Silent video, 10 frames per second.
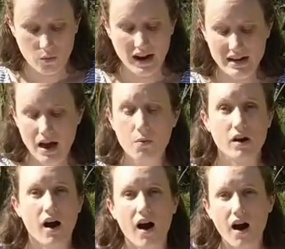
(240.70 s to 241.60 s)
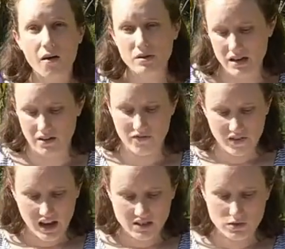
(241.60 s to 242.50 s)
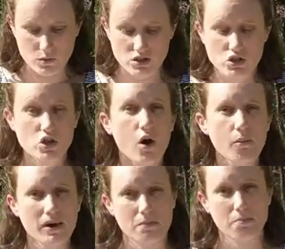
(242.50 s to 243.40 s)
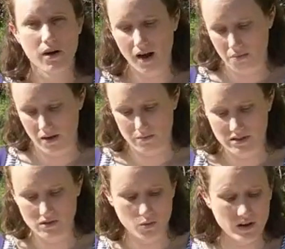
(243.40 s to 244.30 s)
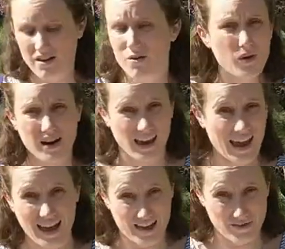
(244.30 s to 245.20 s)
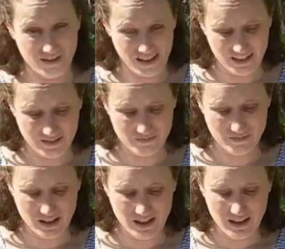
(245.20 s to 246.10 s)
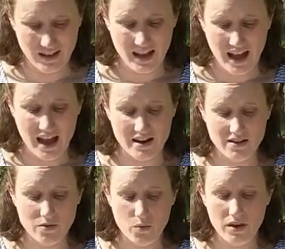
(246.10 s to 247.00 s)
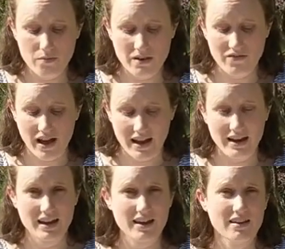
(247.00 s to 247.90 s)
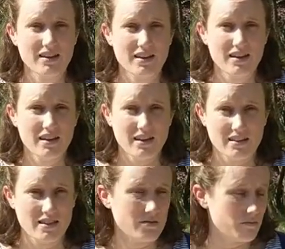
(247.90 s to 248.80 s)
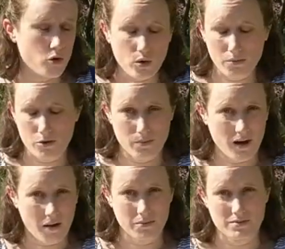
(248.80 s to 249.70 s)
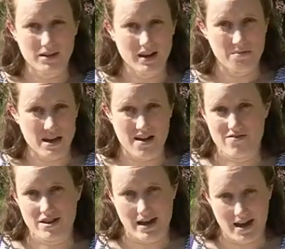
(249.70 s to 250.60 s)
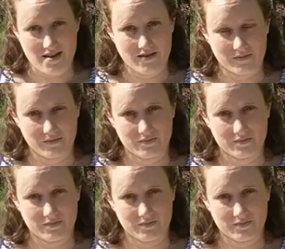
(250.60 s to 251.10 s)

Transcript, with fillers: Right now, we're all being faced with so many problems that we don't want to have. And it, we've been finding that more and more problems are coming every day.